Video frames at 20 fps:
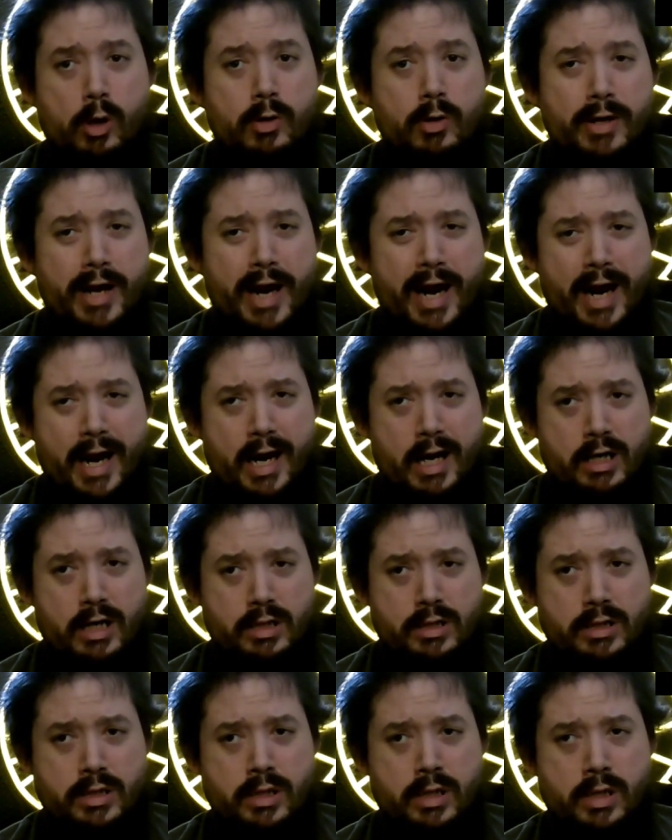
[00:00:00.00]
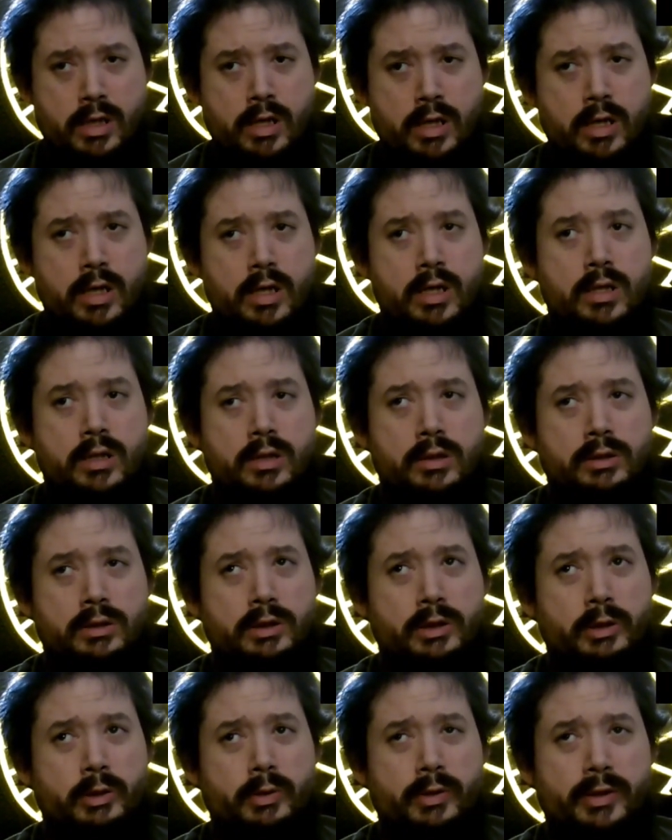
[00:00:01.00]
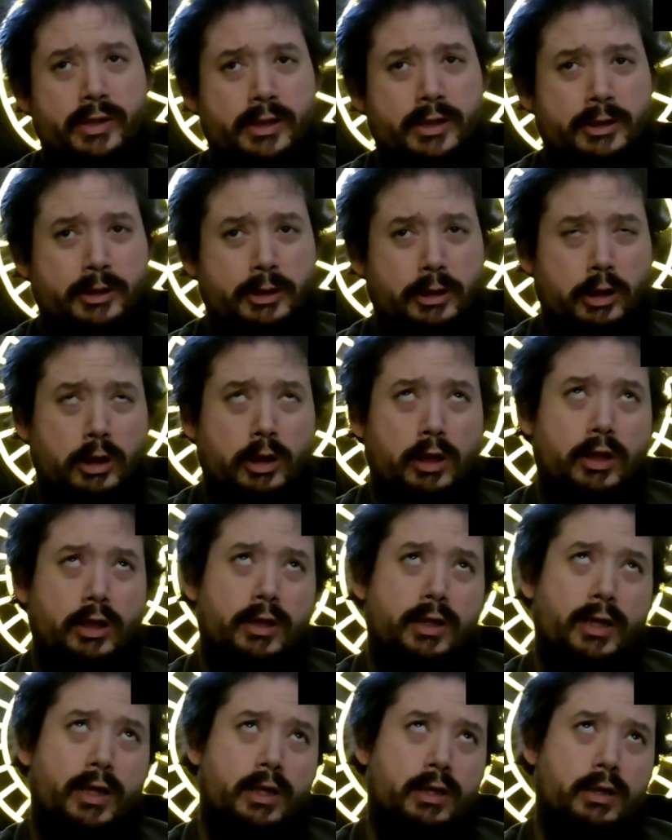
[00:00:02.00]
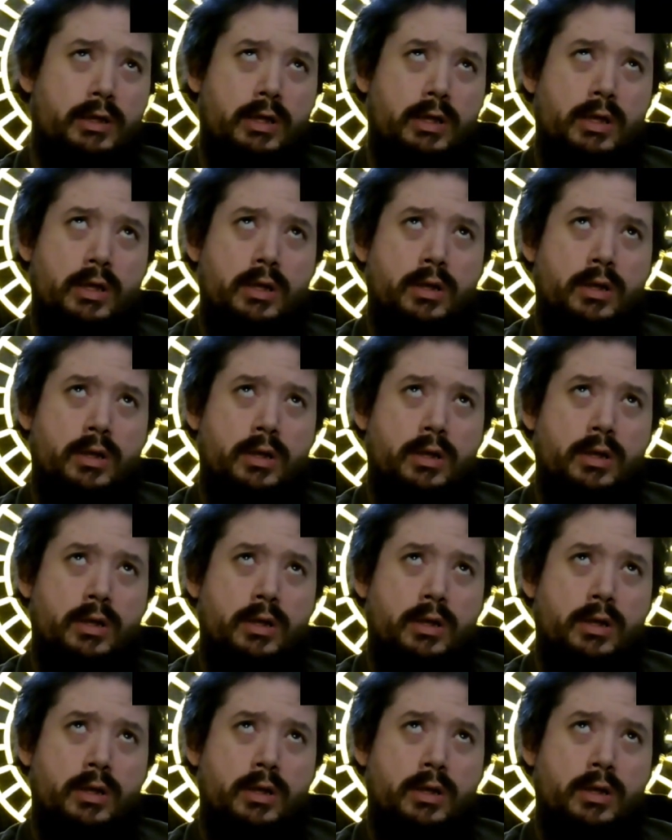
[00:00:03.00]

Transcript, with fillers: own hands to ensure that